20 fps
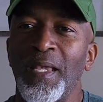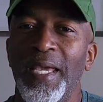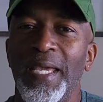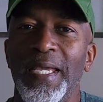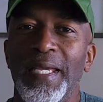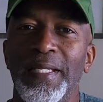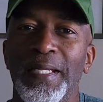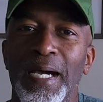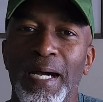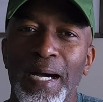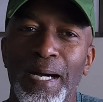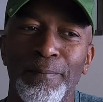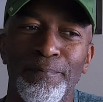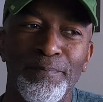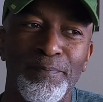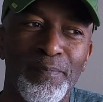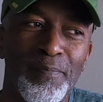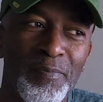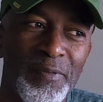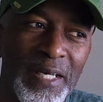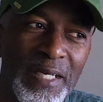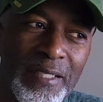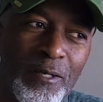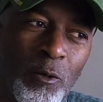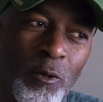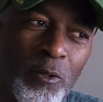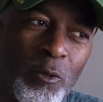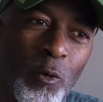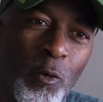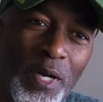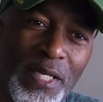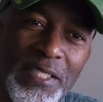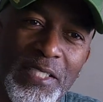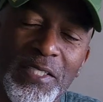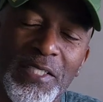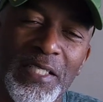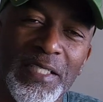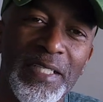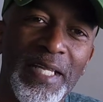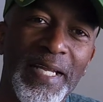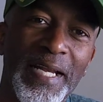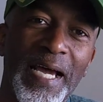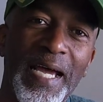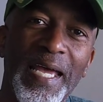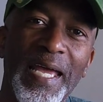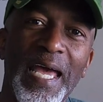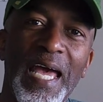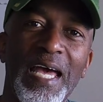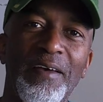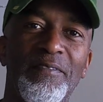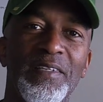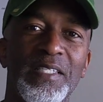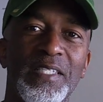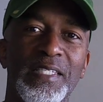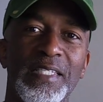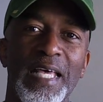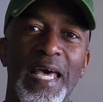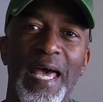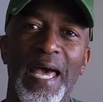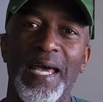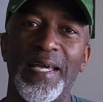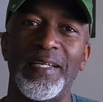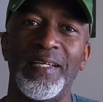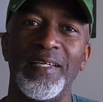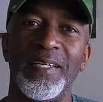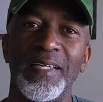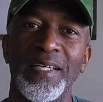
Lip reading: And the question that I have is that